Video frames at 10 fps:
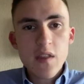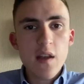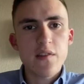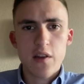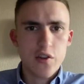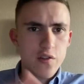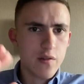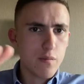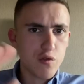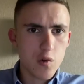such as the
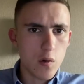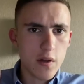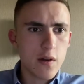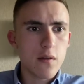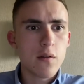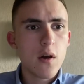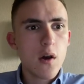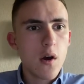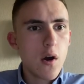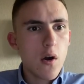Busco Legal,
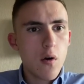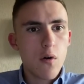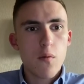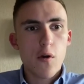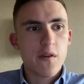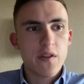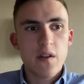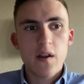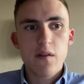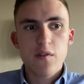or work in the
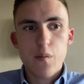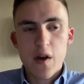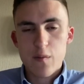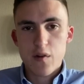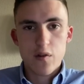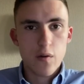legal department